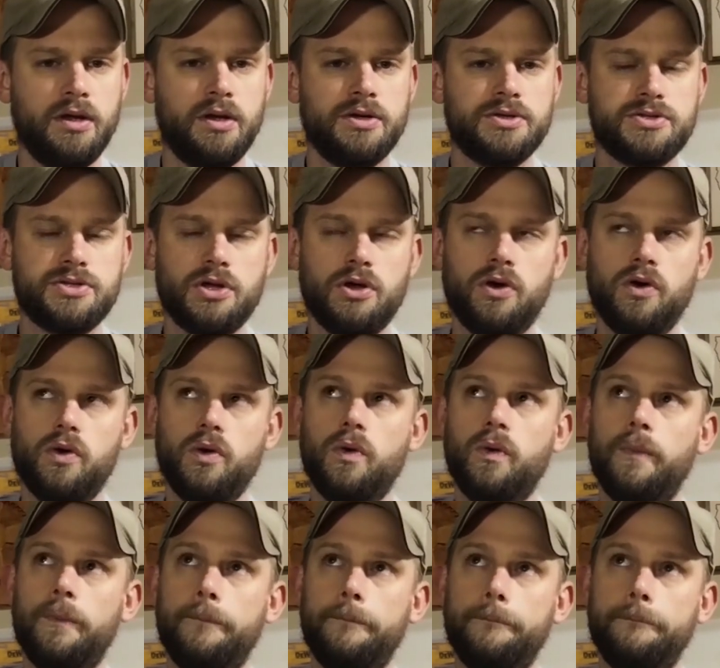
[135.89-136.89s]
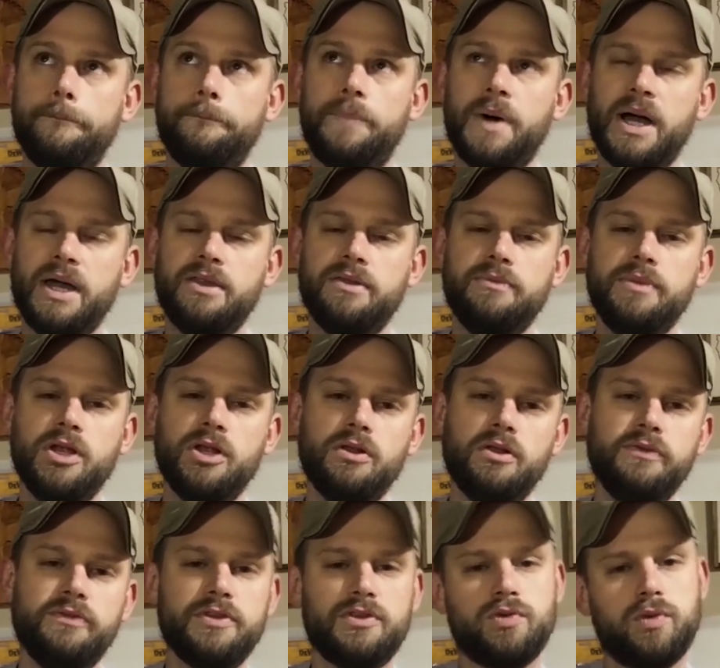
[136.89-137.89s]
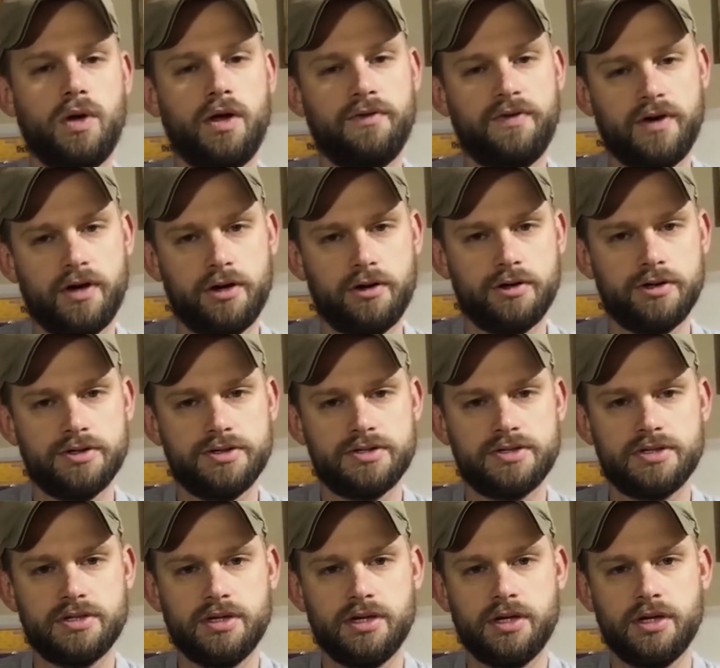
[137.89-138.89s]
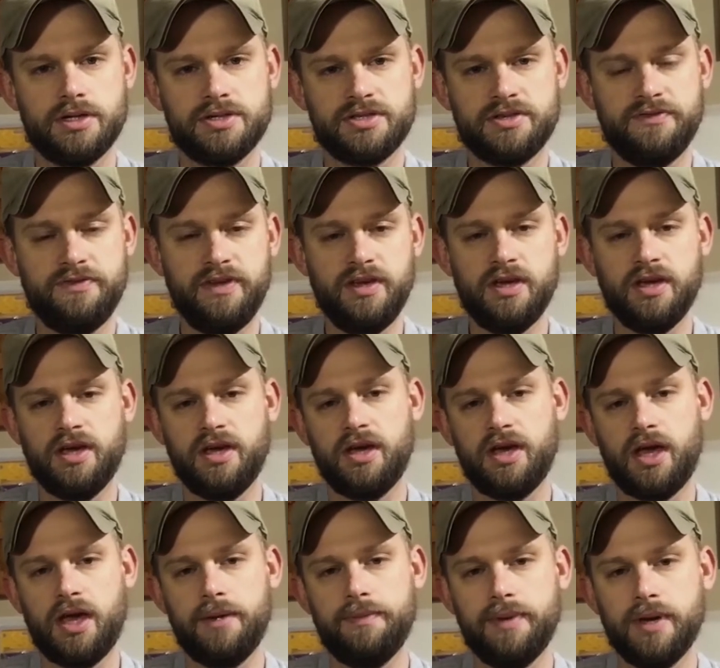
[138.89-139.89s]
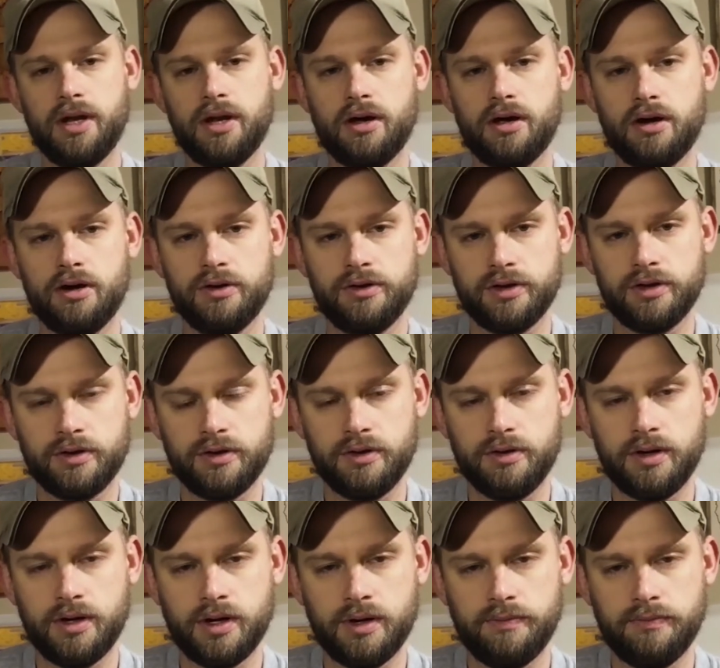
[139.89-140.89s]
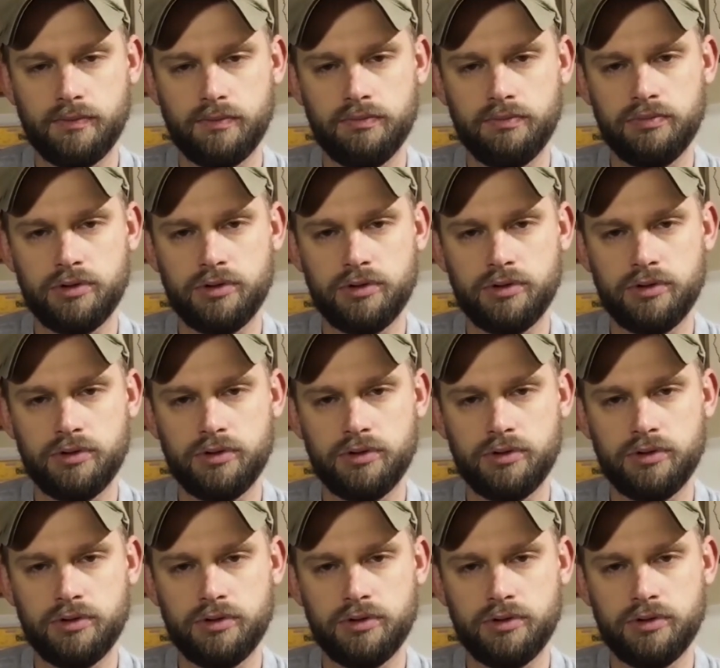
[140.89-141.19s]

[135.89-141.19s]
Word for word: So by the middle of the 1200s, uh, Sevilla had been under the um,